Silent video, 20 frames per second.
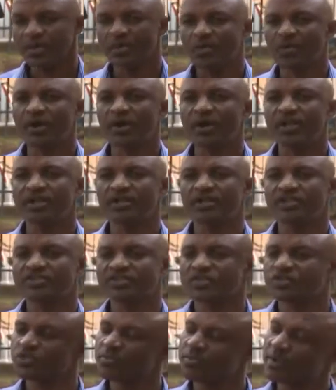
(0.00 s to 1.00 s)
When the
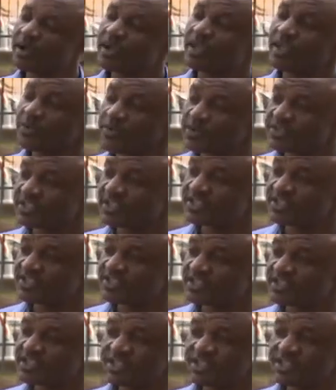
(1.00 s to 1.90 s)
central bank increases it,